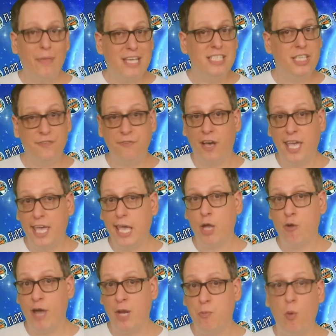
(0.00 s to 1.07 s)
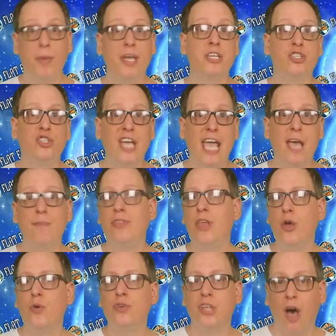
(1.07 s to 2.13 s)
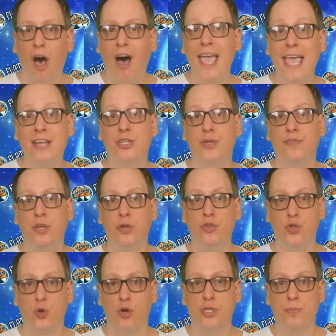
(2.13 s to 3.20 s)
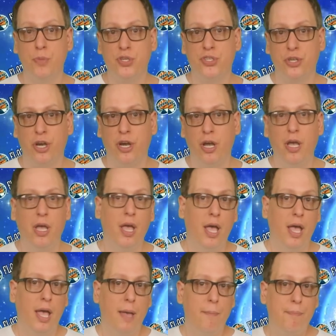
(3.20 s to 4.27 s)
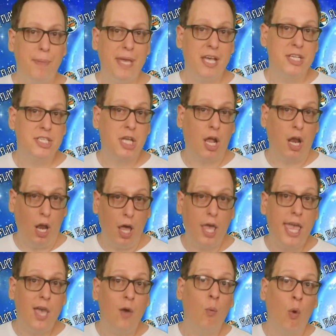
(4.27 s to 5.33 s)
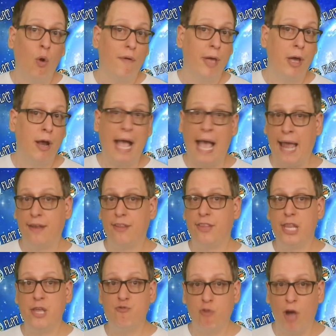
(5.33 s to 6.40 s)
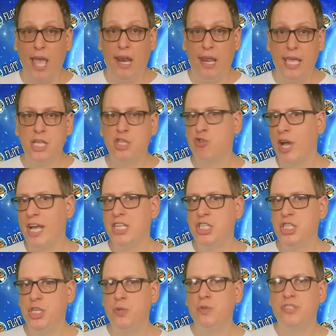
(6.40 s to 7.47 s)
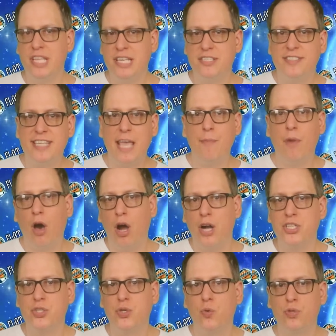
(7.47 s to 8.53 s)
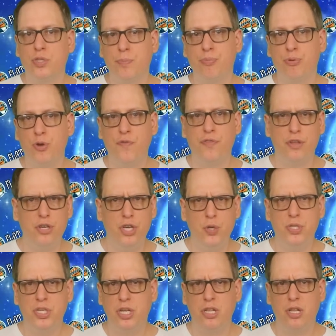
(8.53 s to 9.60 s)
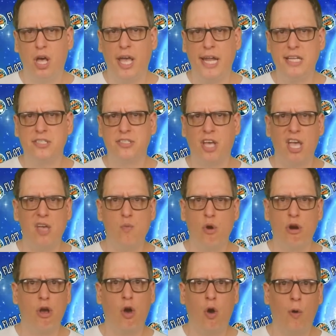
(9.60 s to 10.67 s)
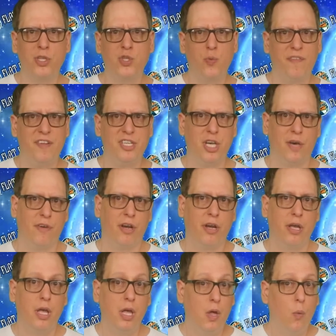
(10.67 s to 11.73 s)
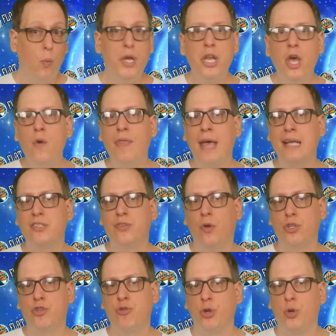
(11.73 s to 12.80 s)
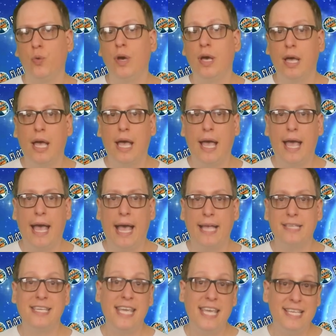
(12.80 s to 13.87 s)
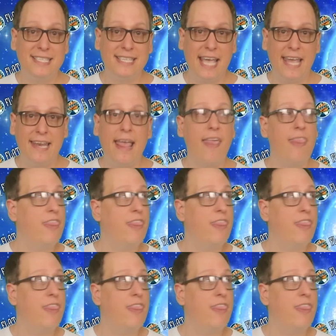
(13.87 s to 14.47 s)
Now, this is fucking incredible because JM knows I interviewed George Mercer because clucking warrior Anthony Riley tried to use this same article to prove that Newton and Einstein were at odds with each other. We know that's not true, as he said